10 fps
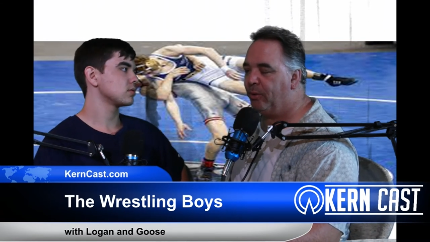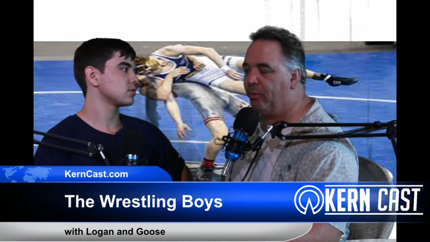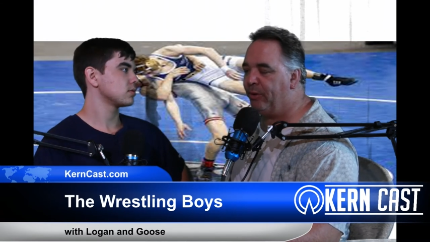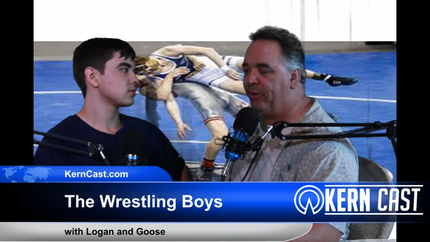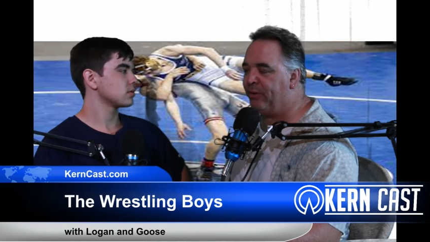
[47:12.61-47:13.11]

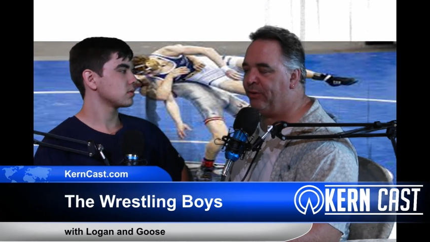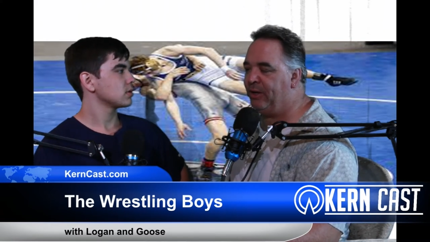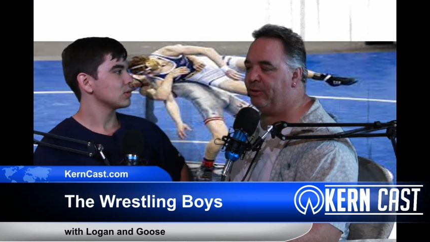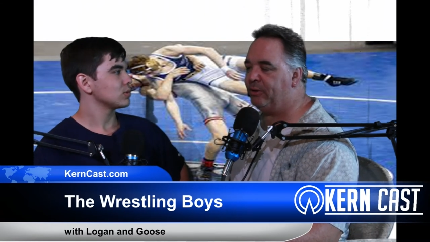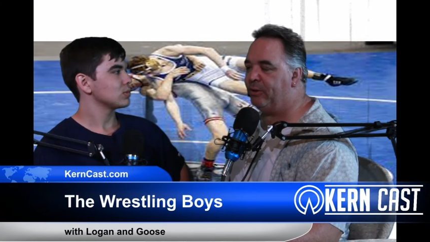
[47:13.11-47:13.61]
Speaker 1: with
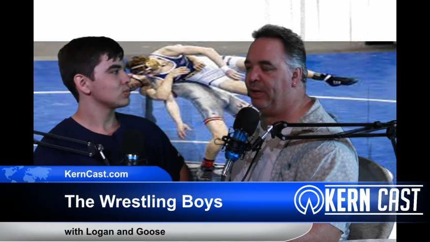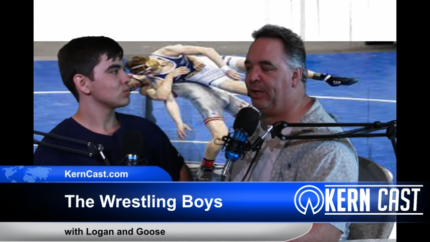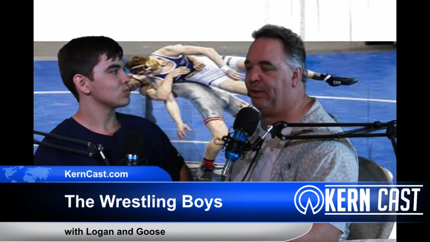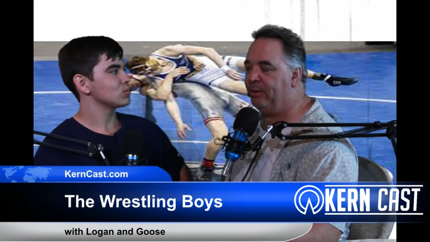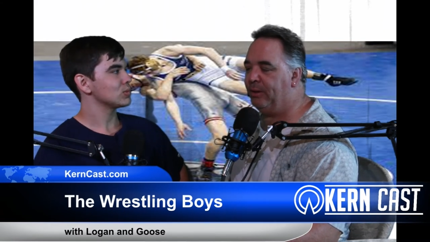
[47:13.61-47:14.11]
Ziggler
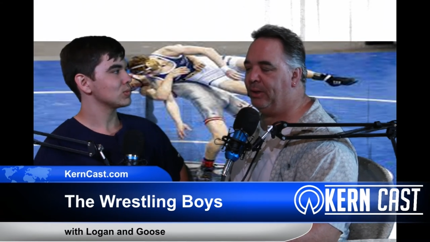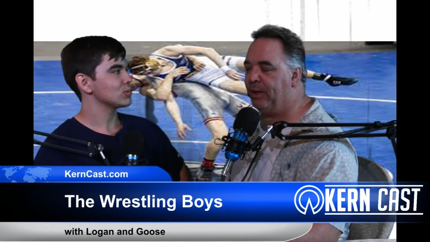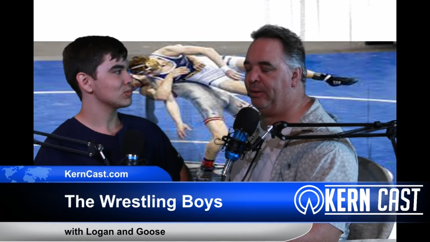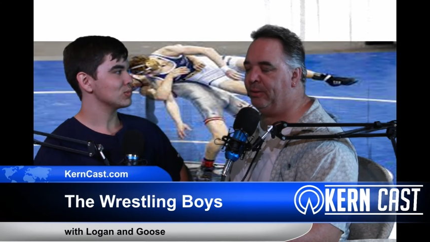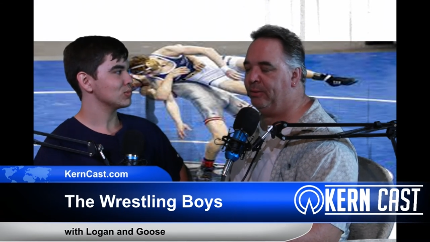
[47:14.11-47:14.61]
and
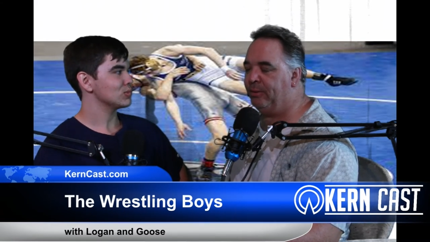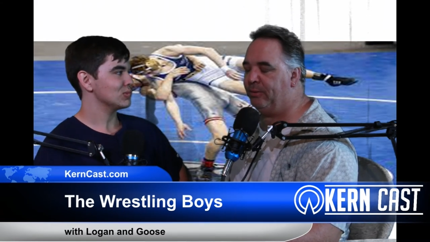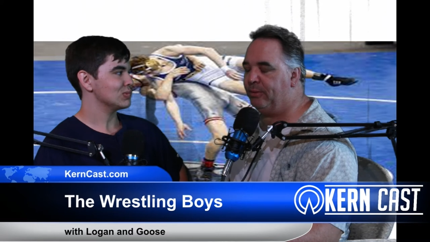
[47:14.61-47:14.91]
and